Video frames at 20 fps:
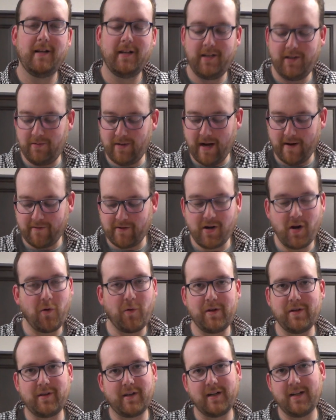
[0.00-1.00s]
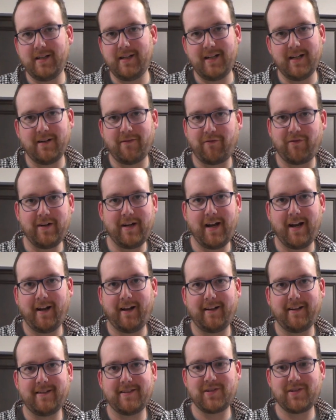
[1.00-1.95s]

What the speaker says: you never know when you're going to need a free hand.